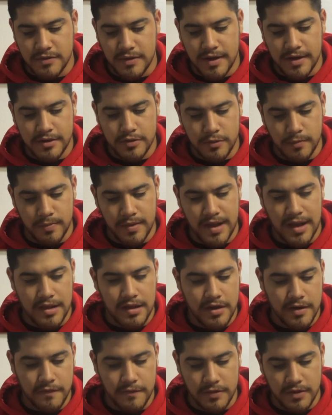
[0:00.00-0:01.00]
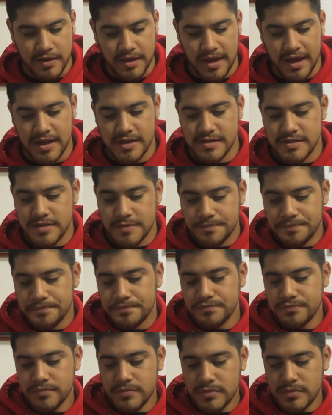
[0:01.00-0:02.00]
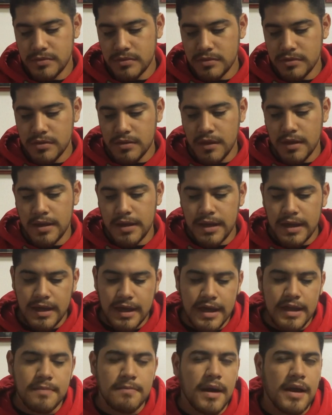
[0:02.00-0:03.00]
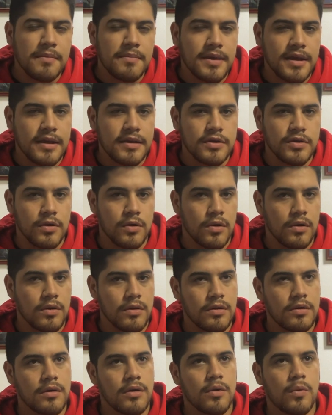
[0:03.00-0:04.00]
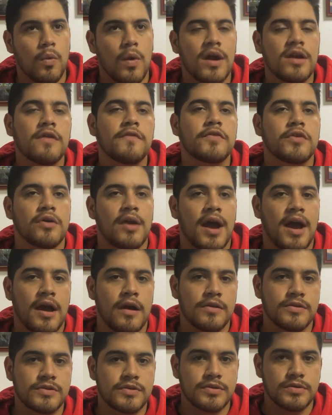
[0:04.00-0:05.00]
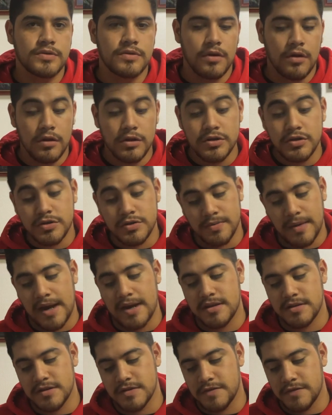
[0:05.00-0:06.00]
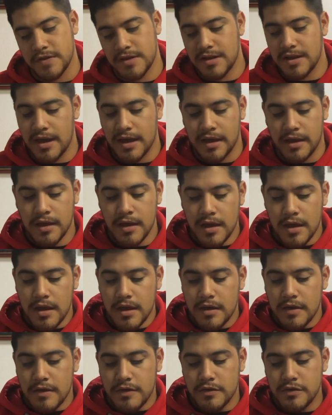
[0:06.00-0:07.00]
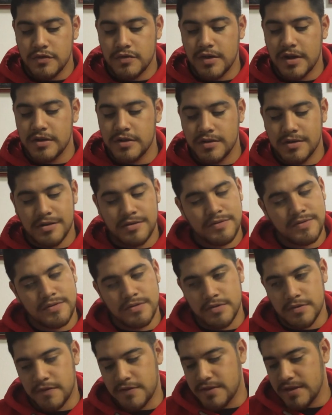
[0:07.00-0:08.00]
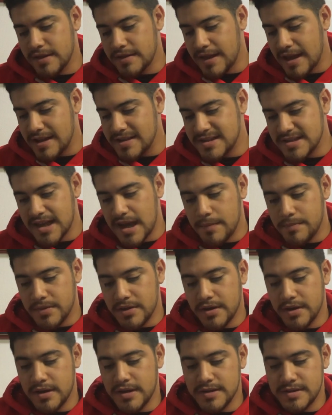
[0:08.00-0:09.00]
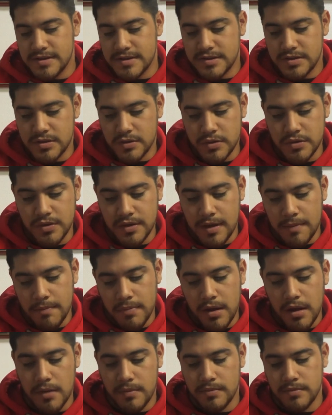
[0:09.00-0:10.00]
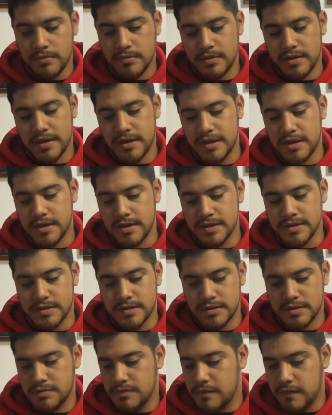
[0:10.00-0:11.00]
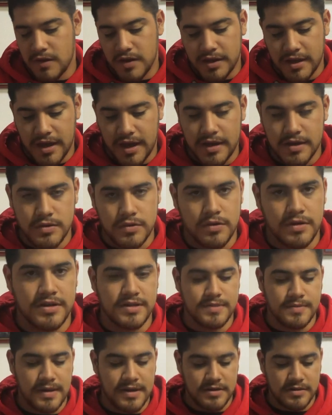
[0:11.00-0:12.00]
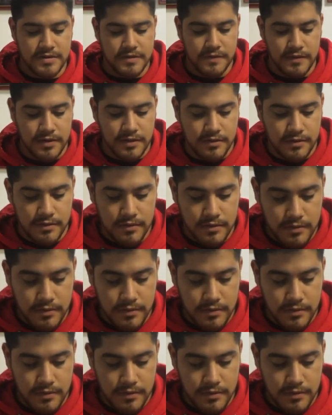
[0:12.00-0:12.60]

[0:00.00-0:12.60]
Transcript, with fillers: tries to play a lot of floodgates, it might be your one of your outs. Also to Vanity's Fiend, like you try to use the, day's snap this so you can pop his floodgates or his vanity stream.